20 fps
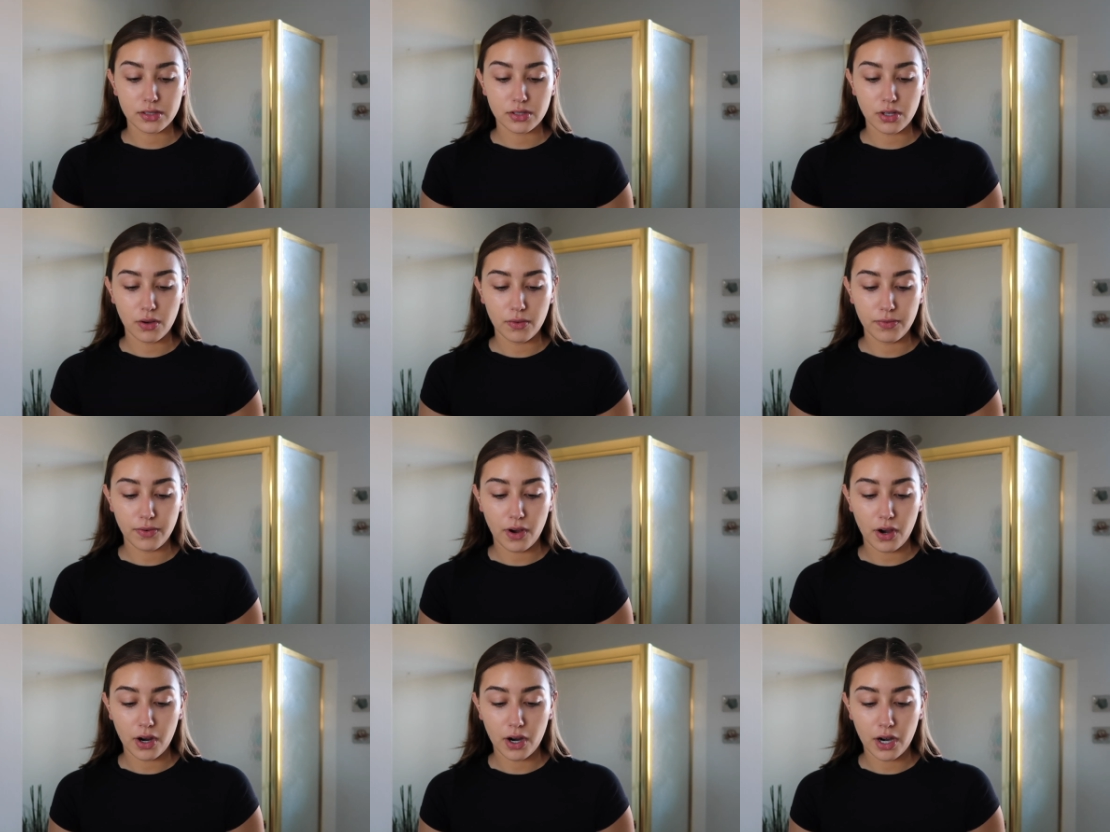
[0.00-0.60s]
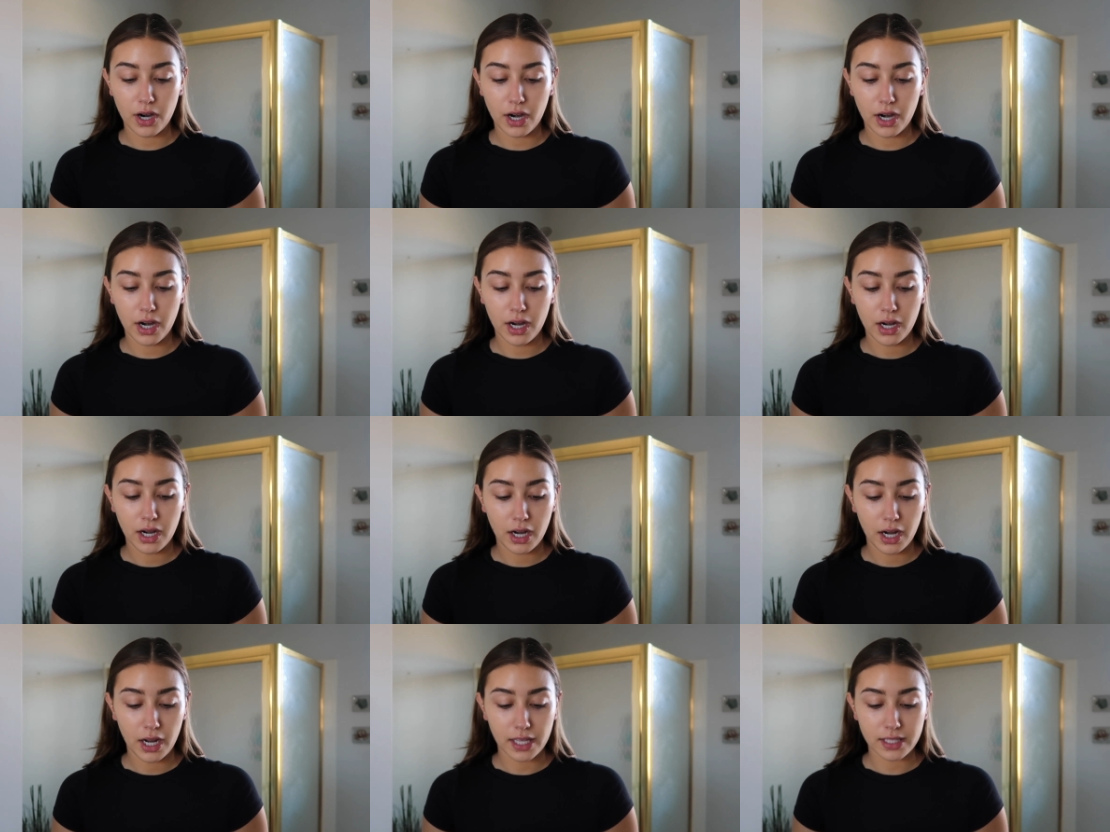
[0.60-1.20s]
So far,
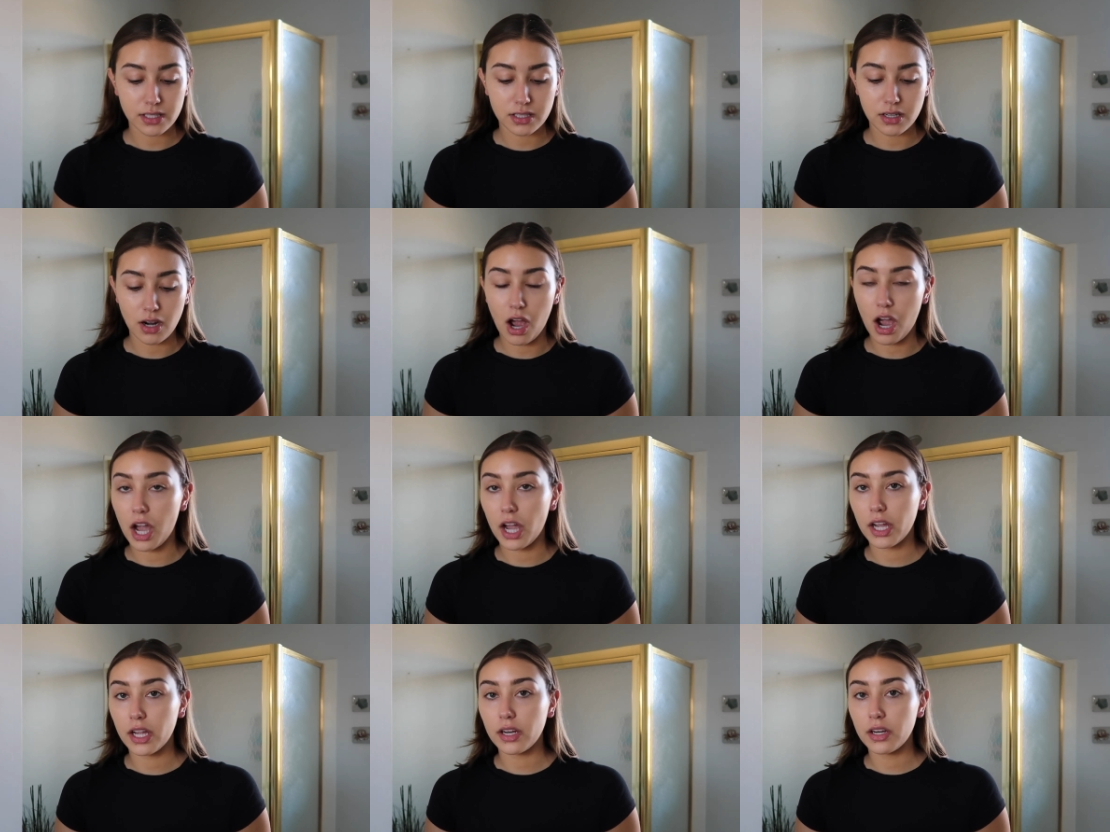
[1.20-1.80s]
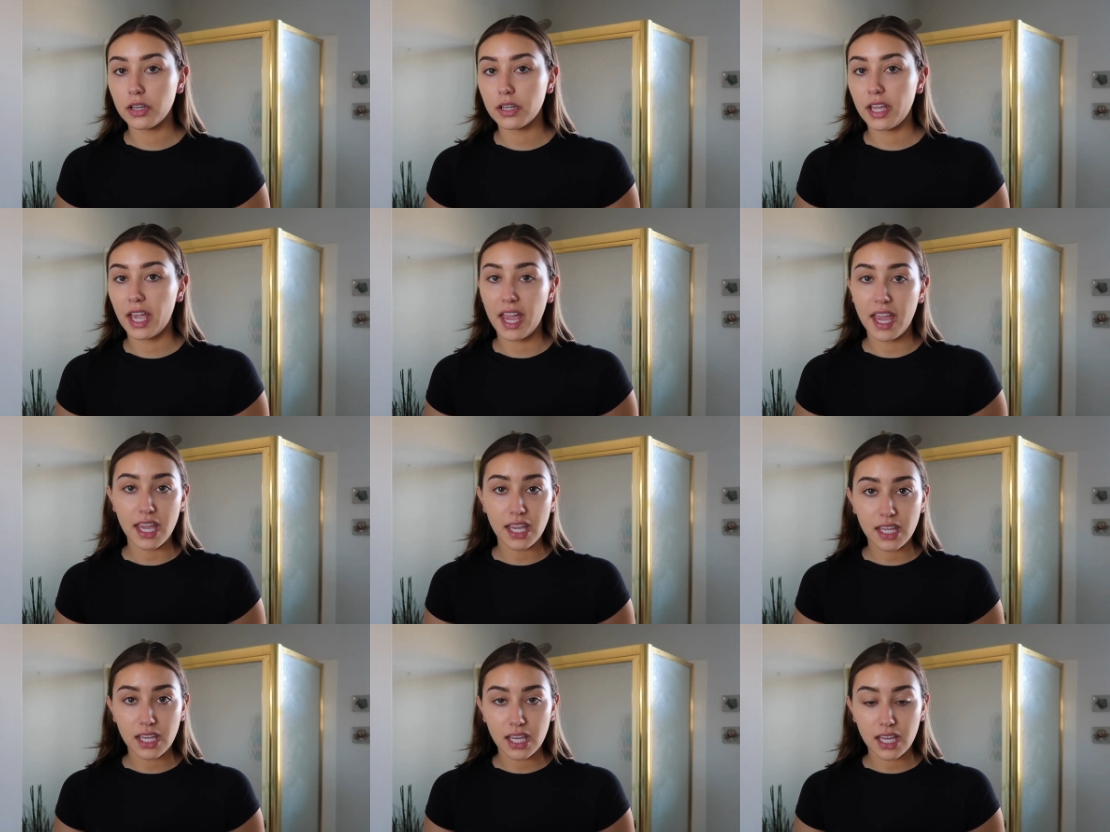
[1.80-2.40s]
it's not
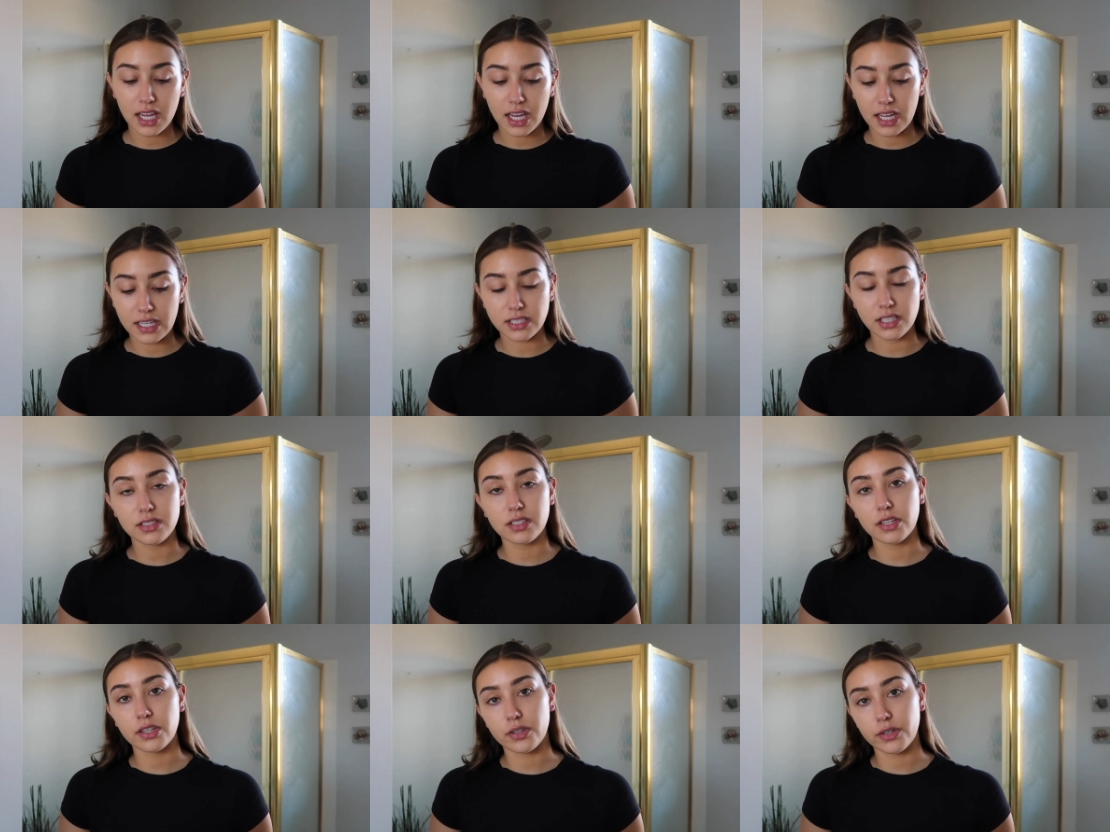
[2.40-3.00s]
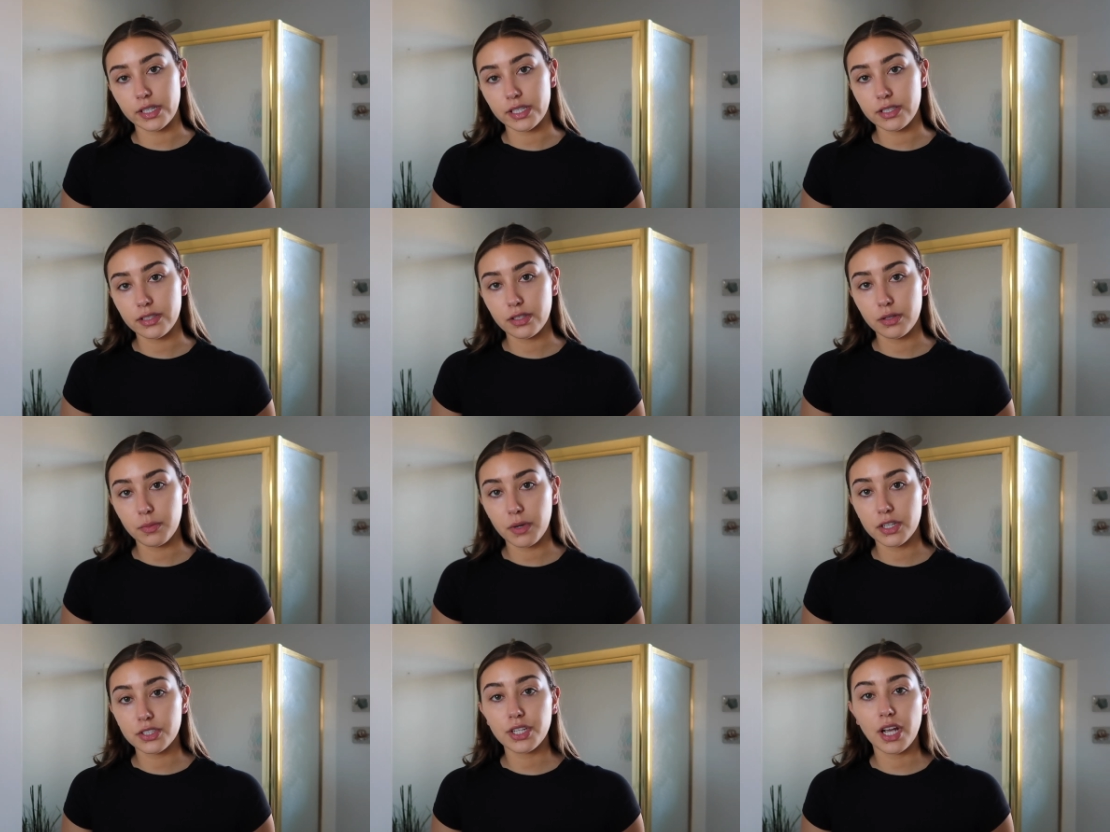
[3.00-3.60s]
cakey, it doesn't crease
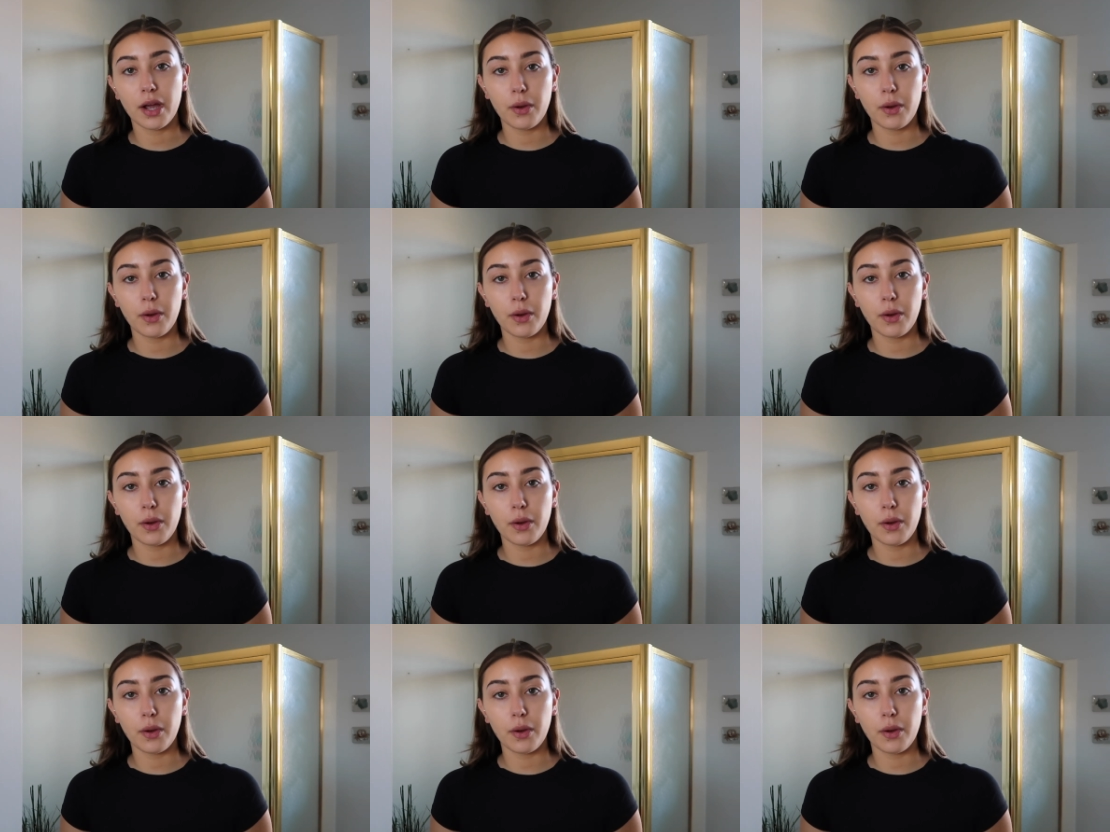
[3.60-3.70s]
too much.